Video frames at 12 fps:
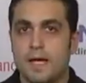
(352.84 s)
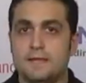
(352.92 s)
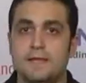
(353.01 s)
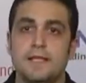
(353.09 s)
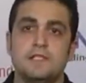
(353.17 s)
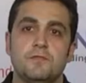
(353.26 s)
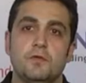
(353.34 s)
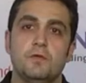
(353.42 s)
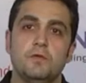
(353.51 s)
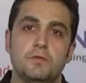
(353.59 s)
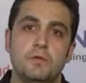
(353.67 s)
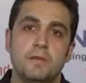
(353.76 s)
At
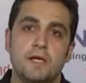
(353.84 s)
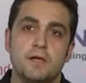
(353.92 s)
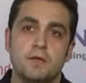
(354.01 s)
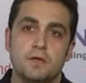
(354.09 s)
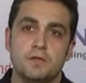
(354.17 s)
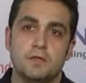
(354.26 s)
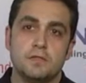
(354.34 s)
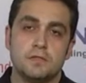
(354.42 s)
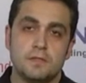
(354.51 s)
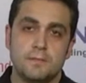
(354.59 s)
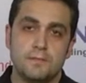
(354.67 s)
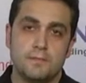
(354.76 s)
Nextflo, we make
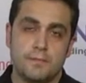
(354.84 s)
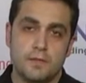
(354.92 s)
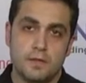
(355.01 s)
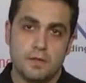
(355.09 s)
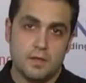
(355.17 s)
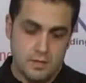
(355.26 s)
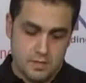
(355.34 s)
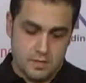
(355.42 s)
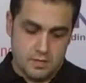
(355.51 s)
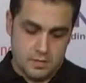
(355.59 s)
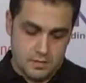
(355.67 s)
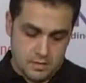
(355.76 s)
nozzles.
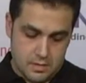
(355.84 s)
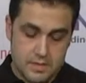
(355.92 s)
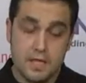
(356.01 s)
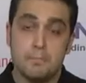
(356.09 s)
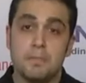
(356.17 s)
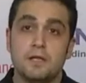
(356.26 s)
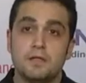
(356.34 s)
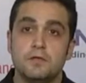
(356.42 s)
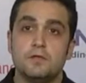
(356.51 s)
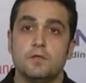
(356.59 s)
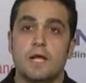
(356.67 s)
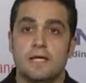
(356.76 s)
They are built
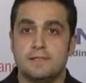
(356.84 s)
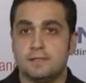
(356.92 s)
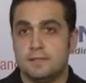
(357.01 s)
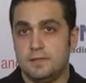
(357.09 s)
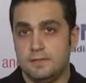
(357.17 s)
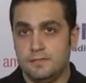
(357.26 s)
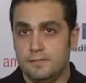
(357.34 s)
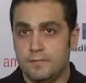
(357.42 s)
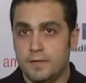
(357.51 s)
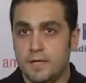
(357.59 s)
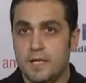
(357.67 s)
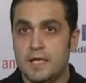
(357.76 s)
to last
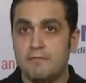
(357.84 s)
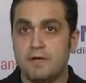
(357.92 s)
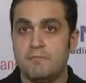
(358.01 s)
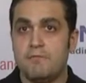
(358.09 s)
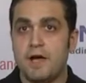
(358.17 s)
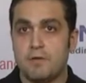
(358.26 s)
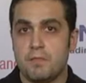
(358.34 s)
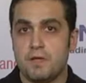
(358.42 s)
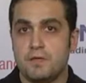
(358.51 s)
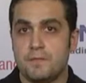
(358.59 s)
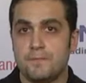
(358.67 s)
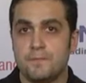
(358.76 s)
in every environment.